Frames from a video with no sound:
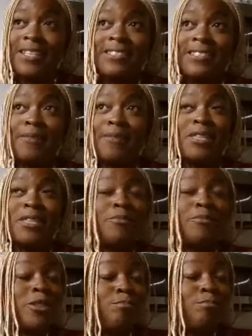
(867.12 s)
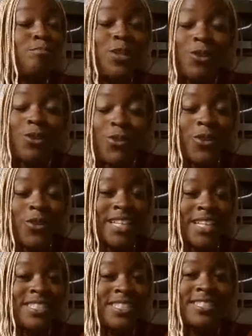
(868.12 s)
some of the most beautiful
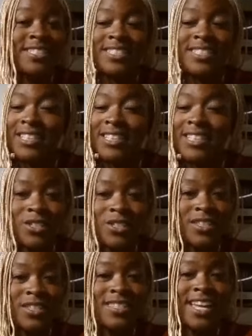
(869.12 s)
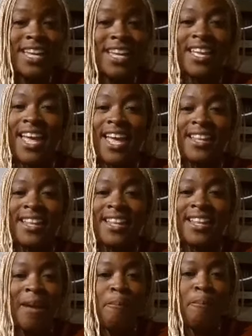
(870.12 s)
and delicious and
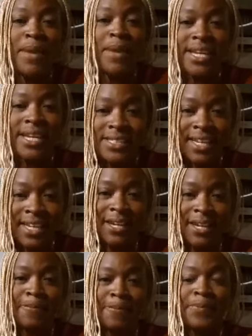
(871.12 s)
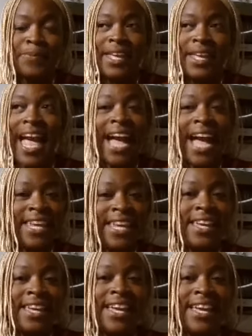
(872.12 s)
amazing
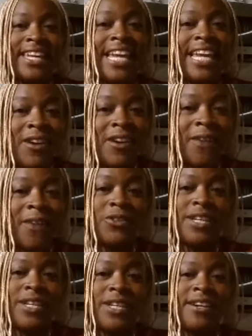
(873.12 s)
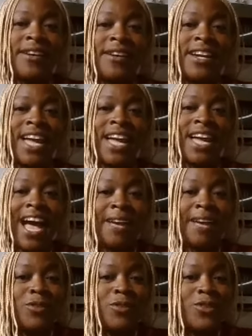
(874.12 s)
ackee year after year.
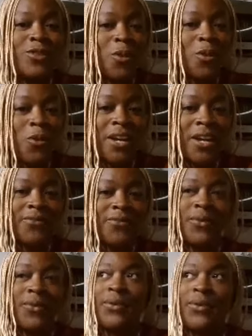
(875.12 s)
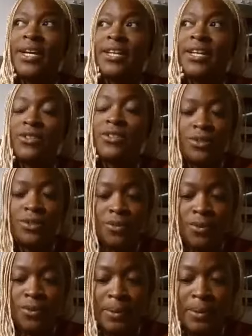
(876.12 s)
I'm so grateful
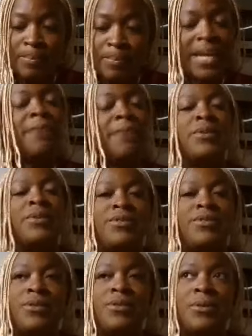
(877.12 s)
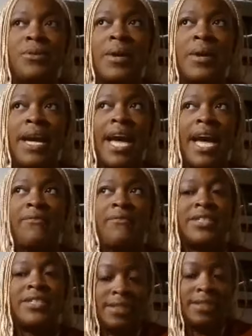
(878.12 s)
to be able to
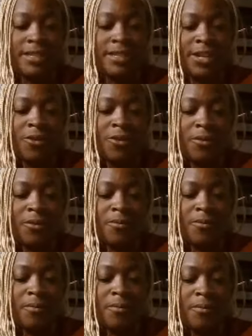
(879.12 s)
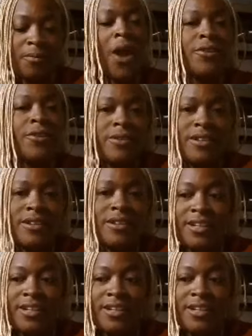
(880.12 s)
have, you know, honored